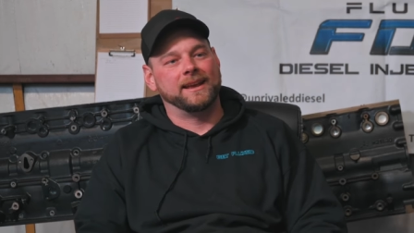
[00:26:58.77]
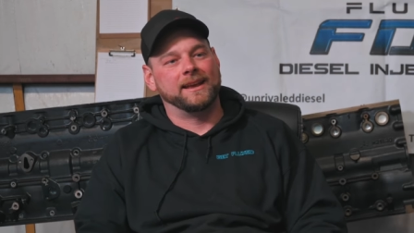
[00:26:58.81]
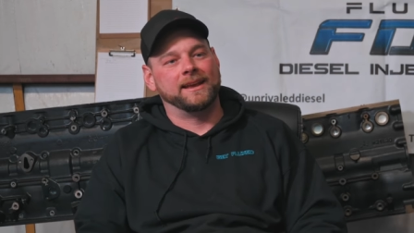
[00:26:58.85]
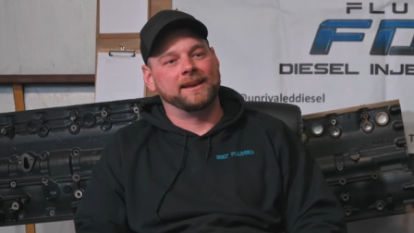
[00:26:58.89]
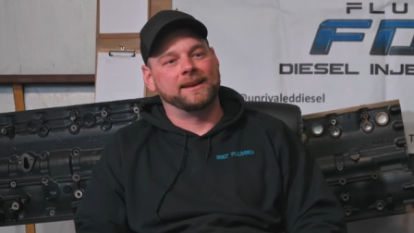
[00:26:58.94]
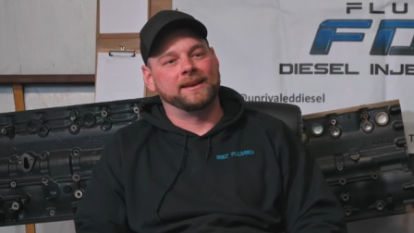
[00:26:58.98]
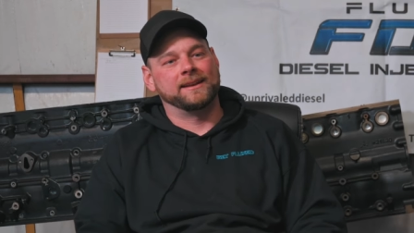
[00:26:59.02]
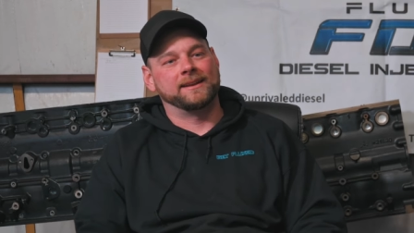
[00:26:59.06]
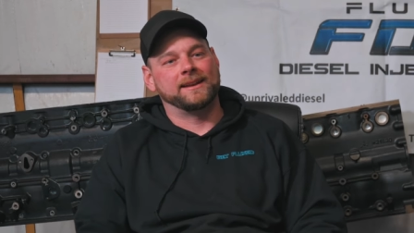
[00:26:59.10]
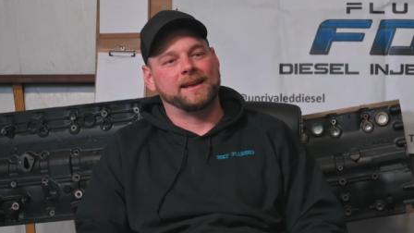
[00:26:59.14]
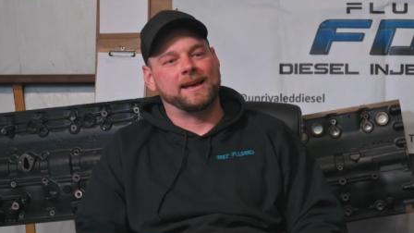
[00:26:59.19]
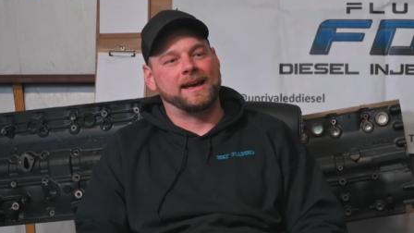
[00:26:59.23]

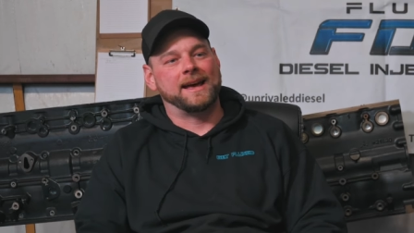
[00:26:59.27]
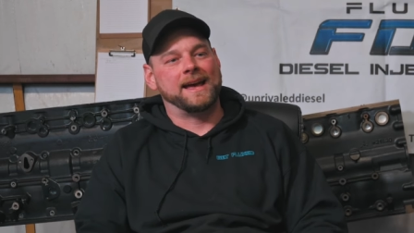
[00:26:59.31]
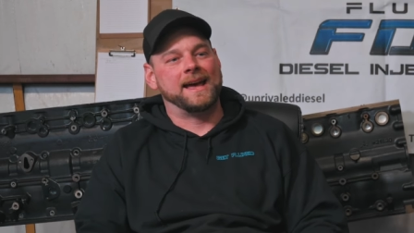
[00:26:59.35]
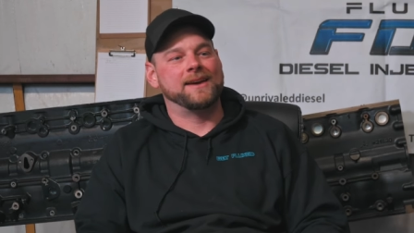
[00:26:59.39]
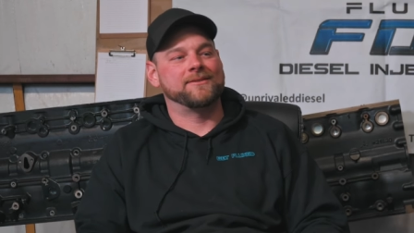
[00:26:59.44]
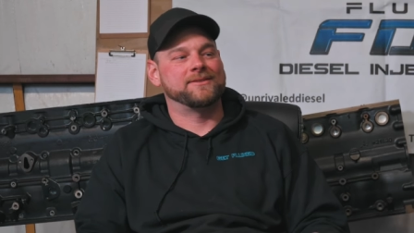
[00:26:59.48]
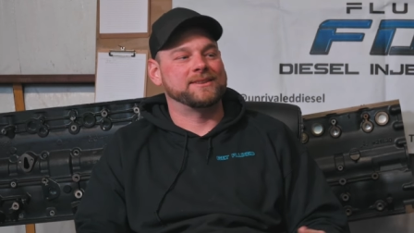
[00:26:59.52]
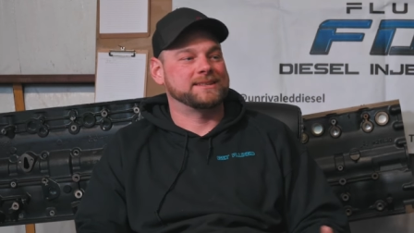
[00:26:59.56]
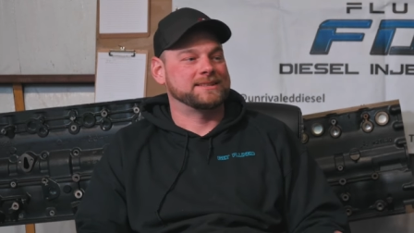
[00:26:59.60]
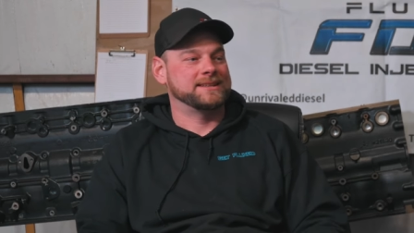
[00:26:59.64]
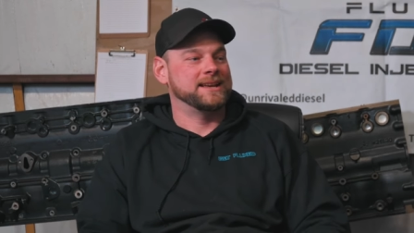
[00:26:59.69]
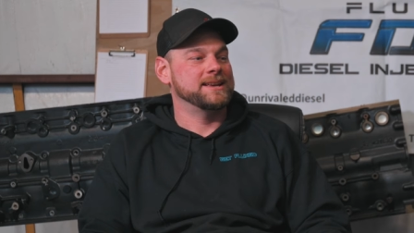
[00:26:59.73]
And I
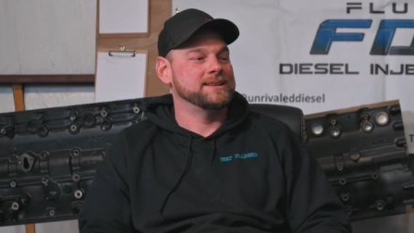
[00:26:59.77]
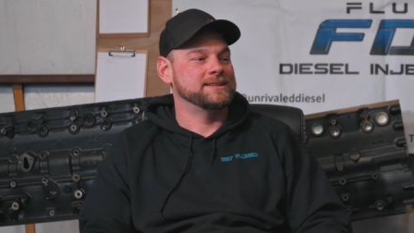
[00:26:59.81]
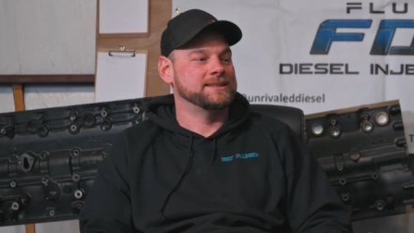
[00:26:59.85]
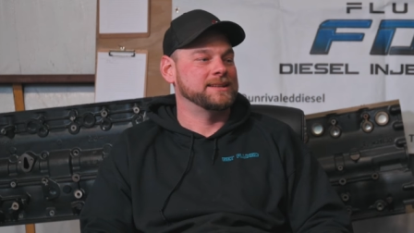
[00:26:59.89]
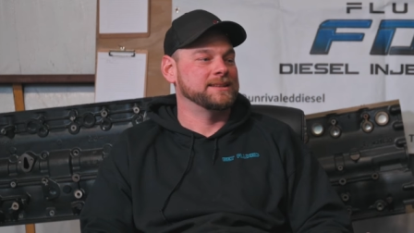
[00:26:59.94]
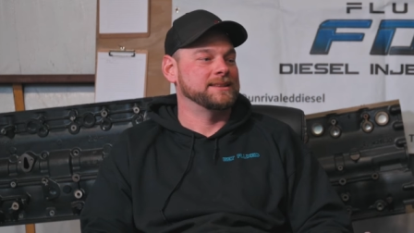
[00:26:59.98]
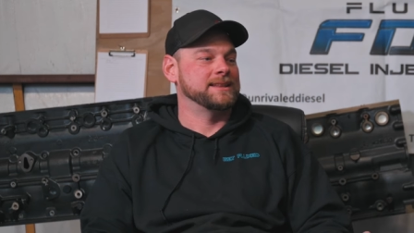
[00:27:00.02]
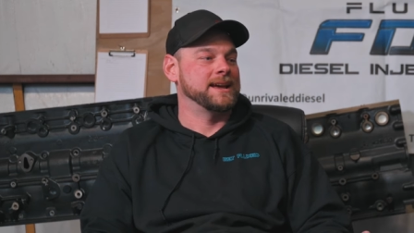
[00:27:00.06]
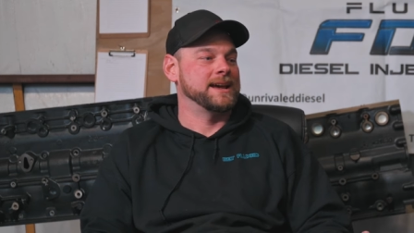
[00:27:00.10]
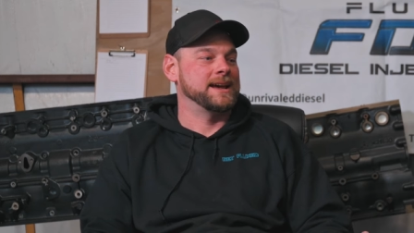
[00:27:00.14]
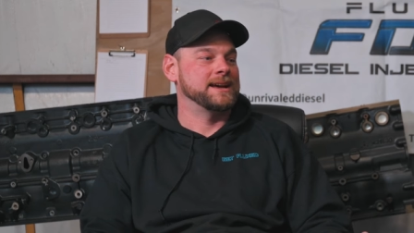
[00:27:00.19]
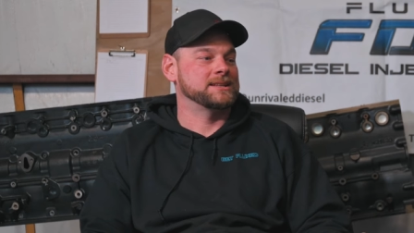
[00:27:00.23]
haven't
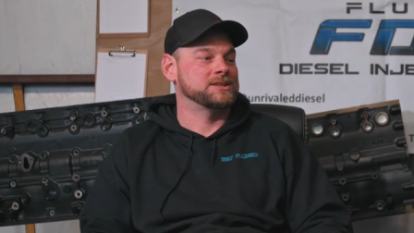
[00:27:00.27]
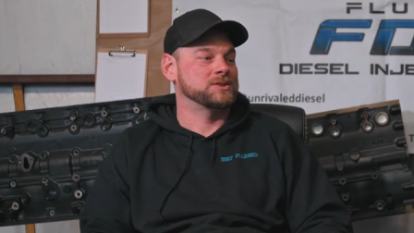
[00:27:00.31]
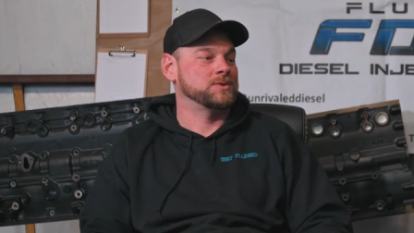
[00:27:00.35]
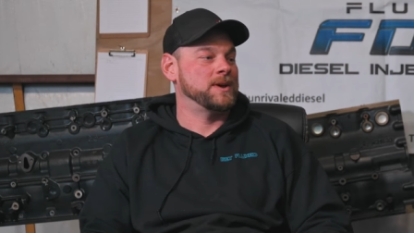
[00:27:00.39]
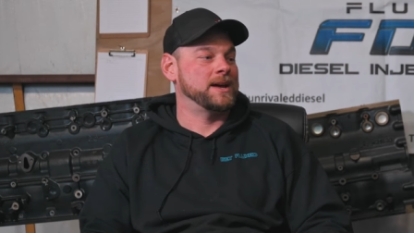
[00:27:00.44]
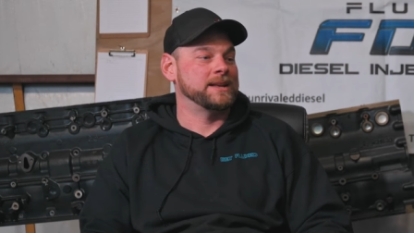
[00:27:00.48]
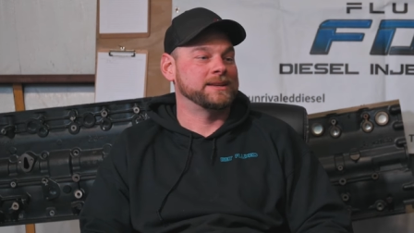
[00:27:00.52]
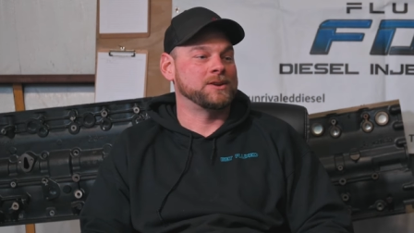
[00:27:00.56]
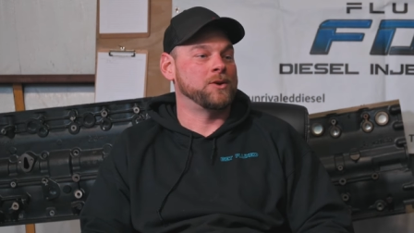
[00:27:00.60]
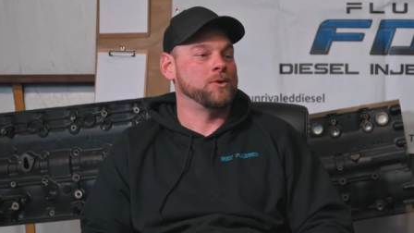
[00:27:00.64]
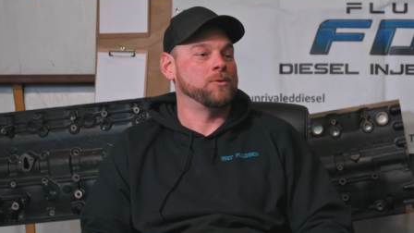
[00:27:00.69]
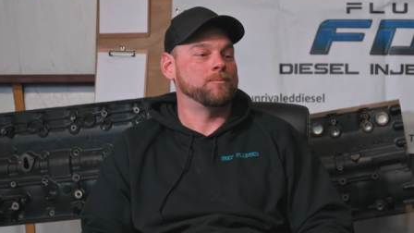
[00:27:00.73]
tested that, so
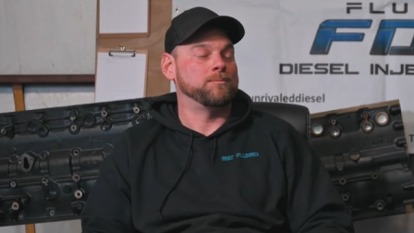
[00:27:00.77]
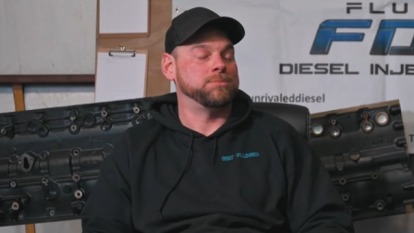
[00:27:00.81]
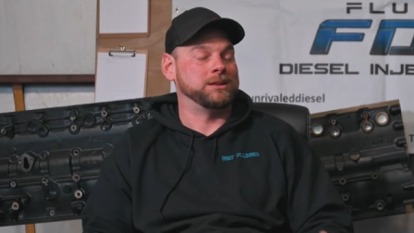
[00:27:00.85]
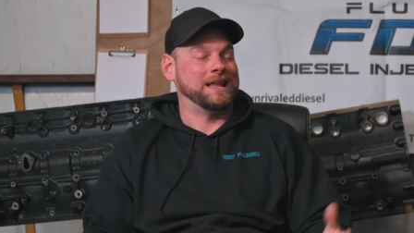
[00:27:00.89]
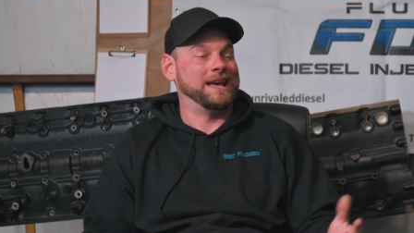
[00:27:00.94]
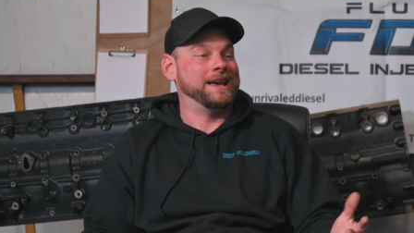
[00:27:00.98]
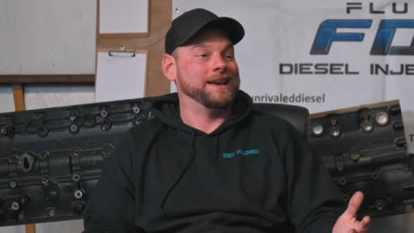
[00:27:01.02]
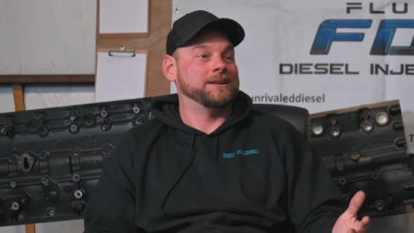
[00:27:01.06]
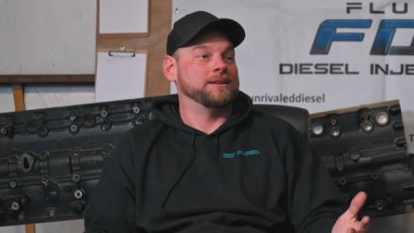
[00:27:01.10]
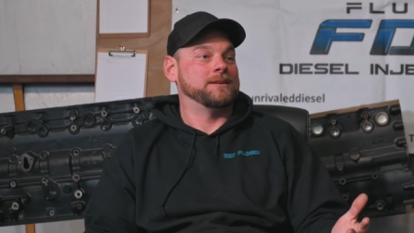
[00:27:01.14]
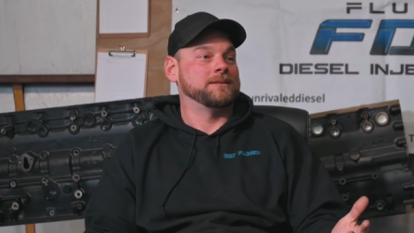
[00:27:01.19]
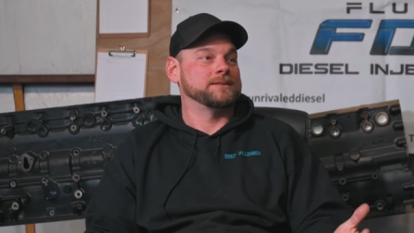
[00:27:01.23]
I don't
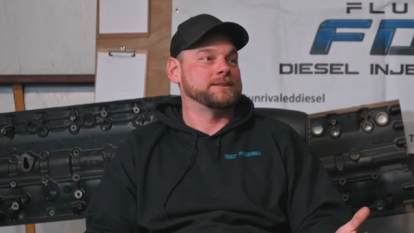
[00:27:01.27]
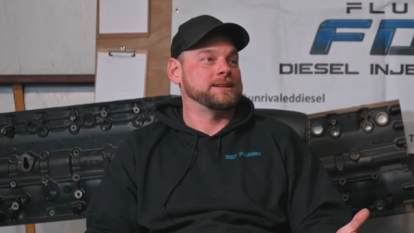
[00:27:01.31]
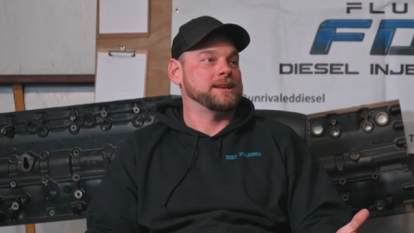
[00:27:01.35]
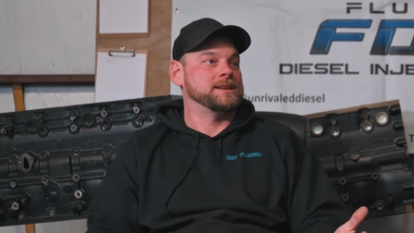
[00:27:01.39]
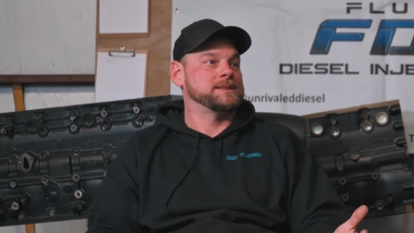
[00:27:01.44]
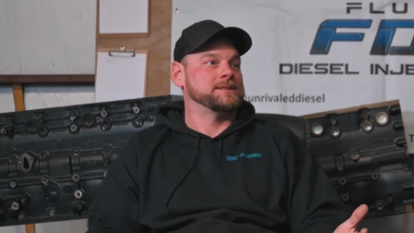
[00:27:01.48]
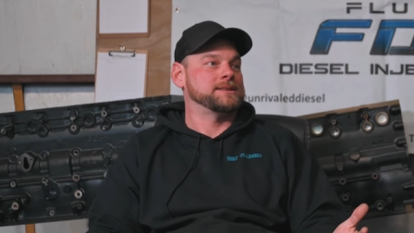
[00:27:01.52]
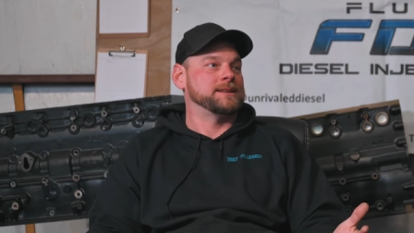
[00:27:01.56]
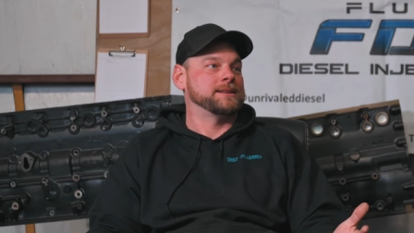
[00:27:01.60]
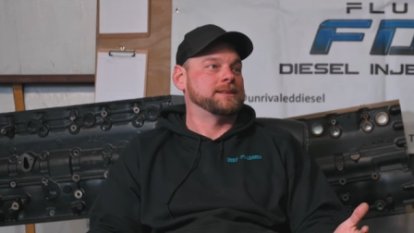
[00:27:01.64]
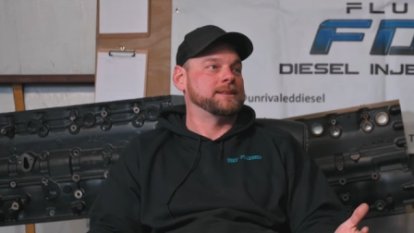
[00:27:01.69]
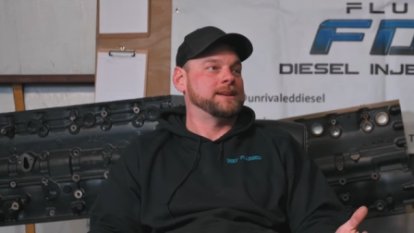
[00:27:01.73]
plan on
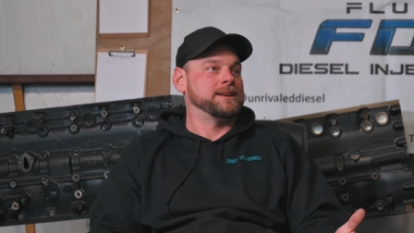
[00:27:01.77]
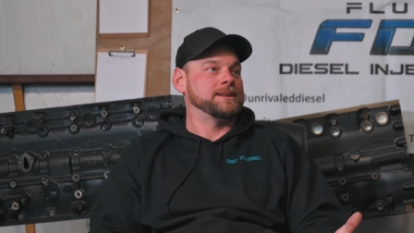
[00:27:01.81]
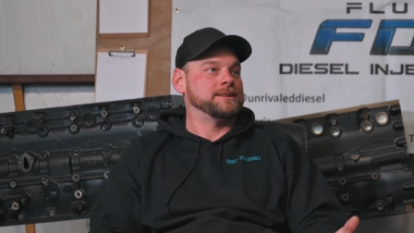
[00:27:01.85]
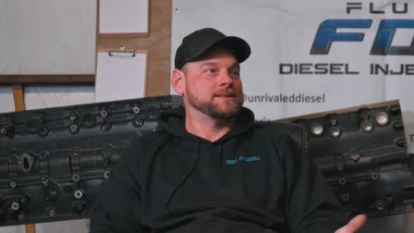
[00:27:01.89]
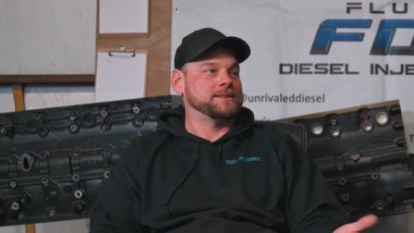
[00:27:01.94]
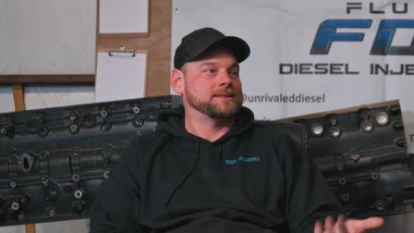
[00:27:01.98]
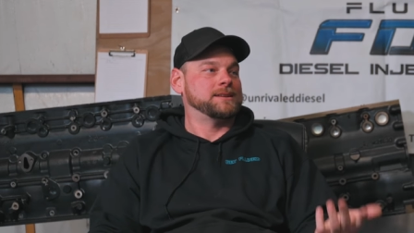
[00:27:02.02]
testing that.